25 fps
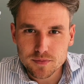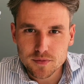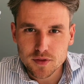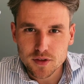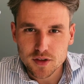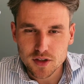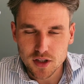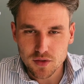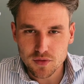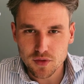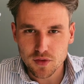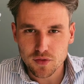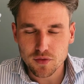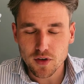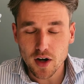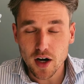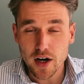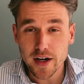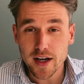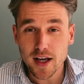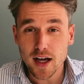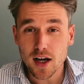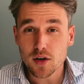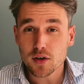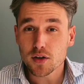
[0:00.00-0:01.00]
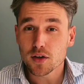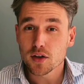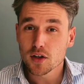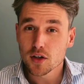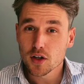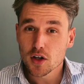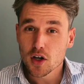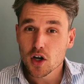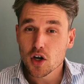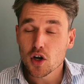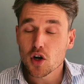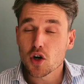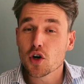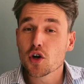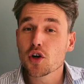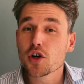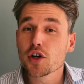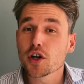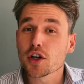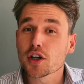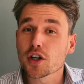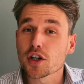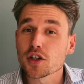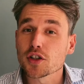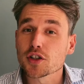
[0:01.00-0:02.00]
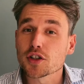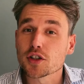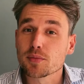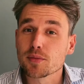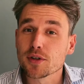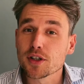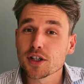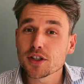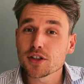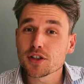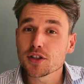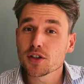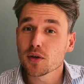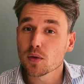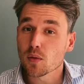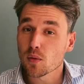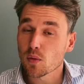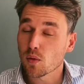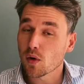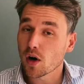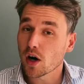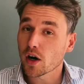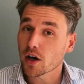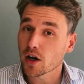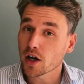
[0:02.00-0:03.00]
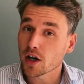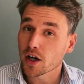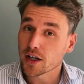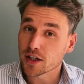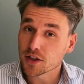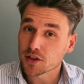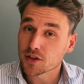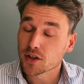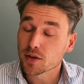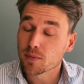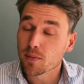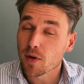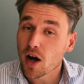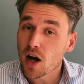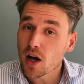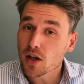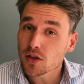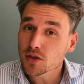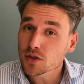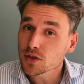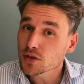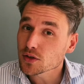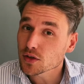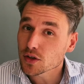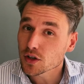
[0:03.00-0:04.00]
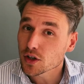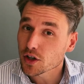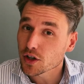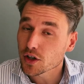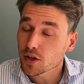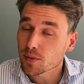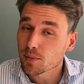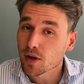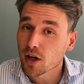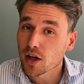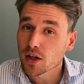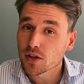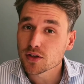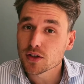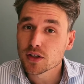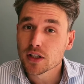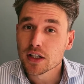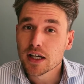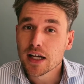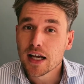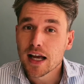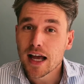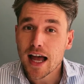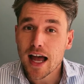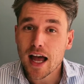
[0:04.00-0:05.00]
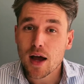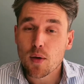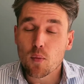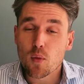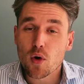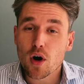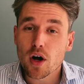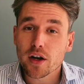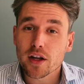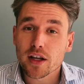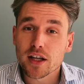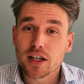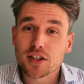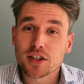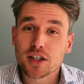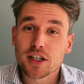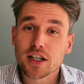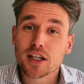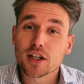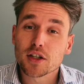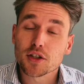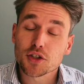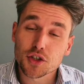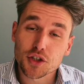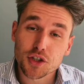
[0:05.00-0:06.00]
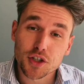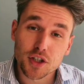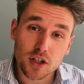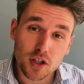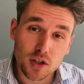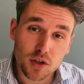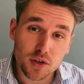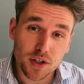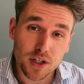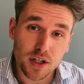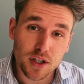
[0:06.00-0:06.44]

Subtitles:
You have to find out who your customer is, what are his demands or her demands, and what is he or she looking